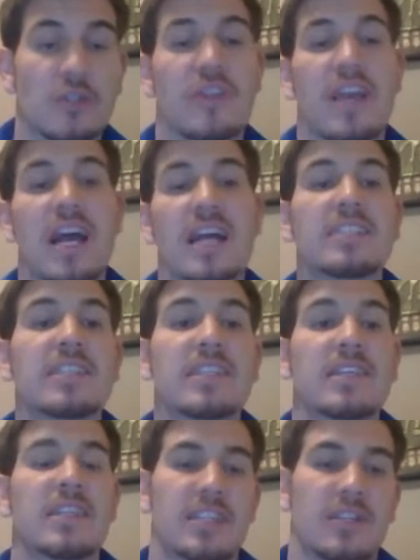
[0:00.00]
So the
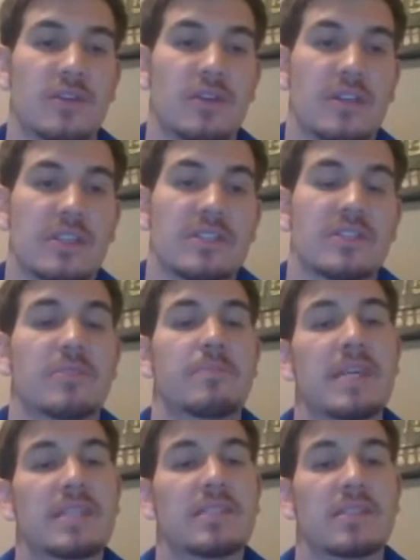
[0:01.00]
idea here is to
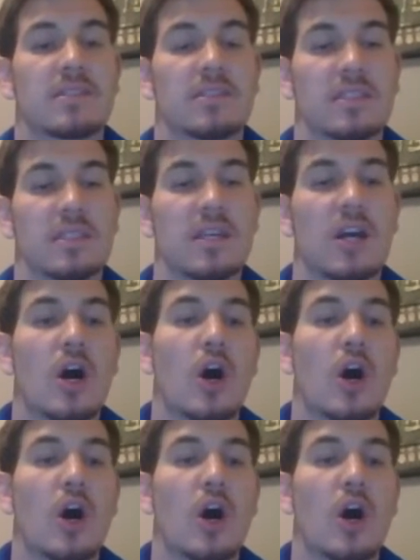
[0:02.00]
basically